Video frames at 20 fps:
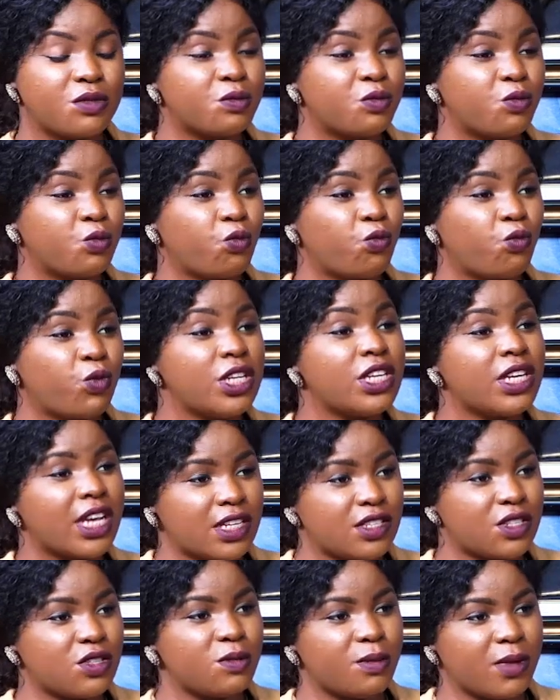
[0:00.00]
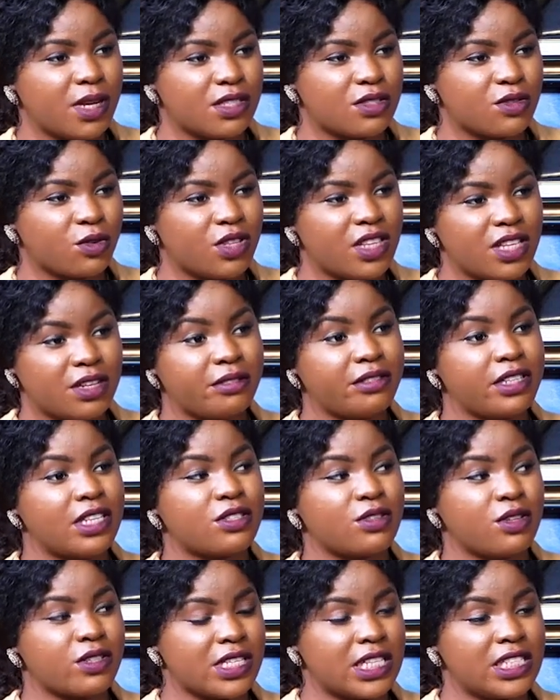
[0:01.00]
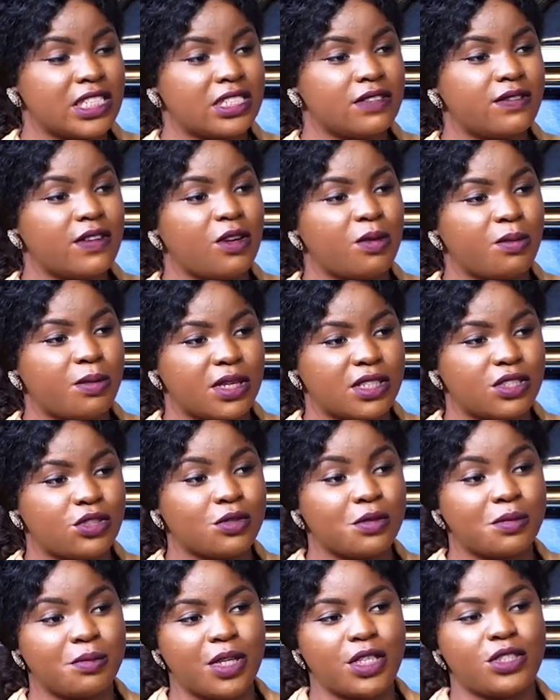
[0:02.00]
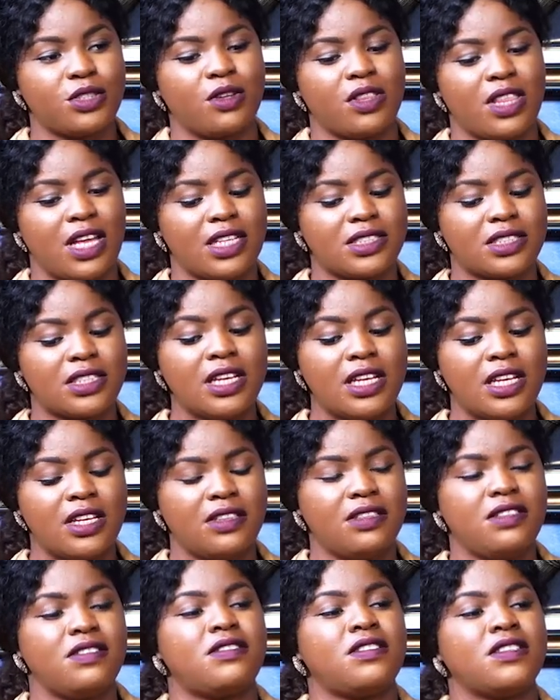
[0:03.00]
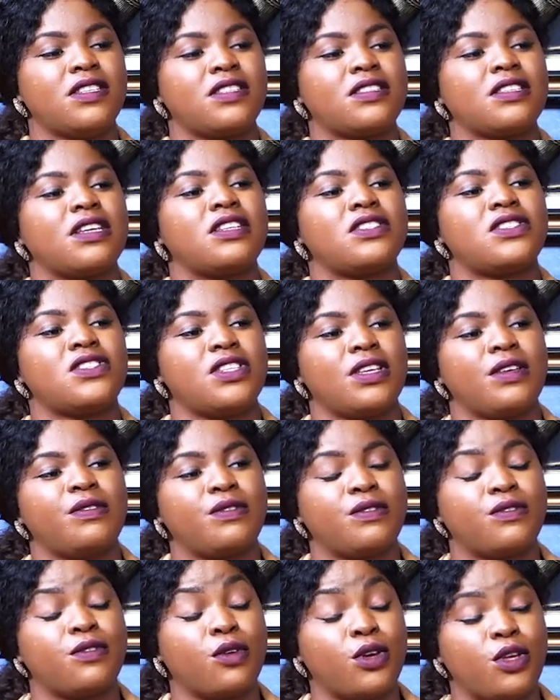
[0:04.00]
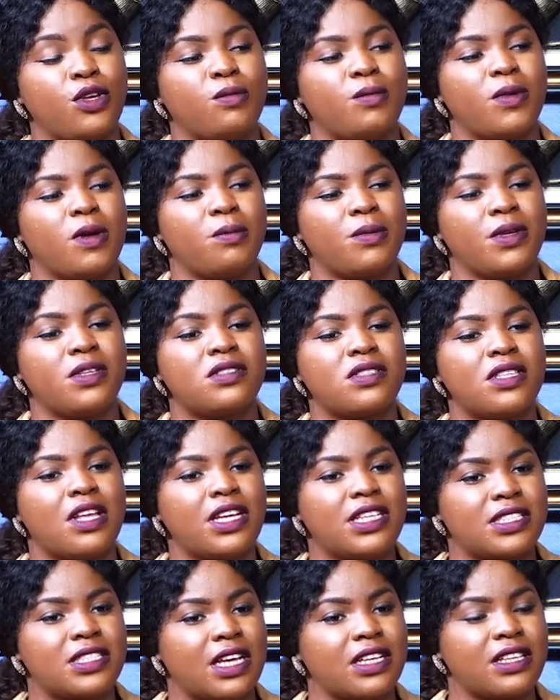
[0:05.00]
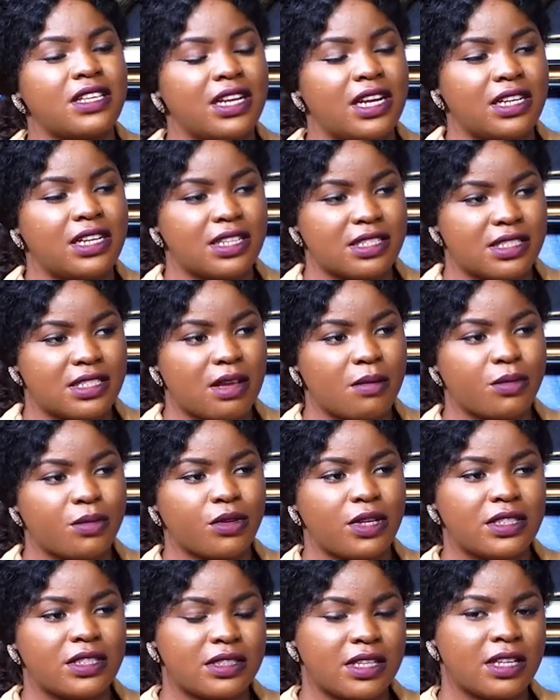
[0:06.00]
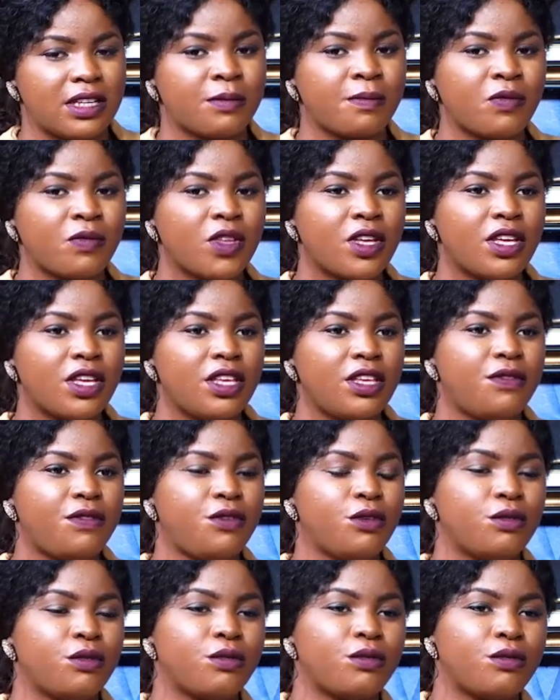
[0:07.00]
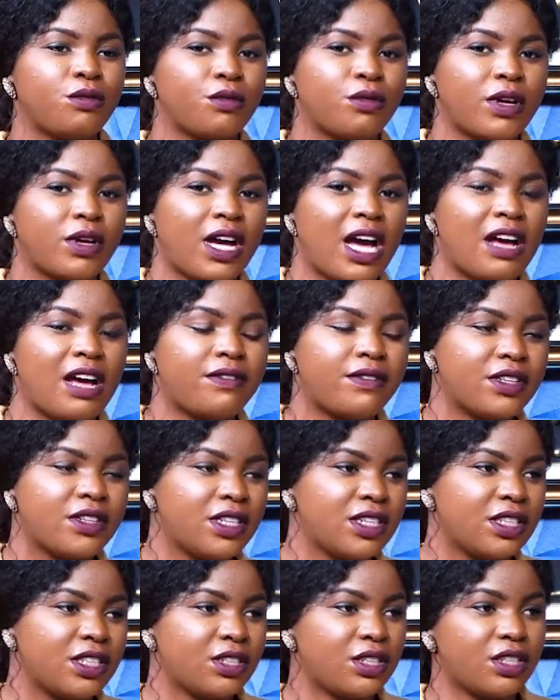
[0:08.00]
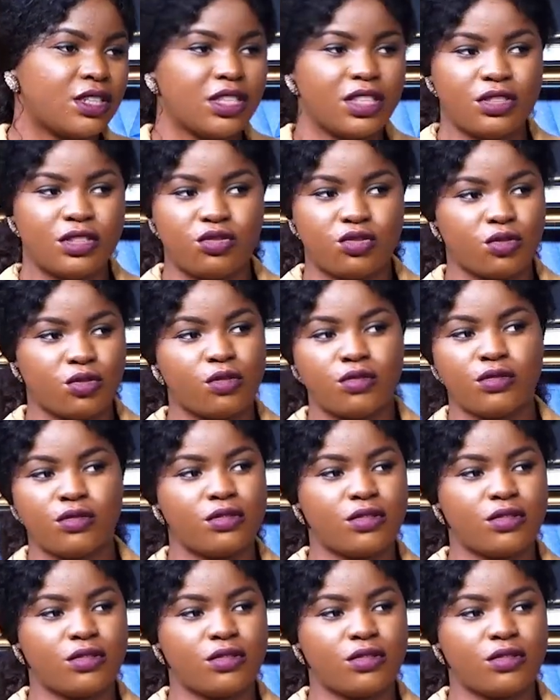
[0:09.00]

we as humans, or the creators and the developers, should make sure that these things are safe for human beings. Now, he cited an example and said, if you have a drone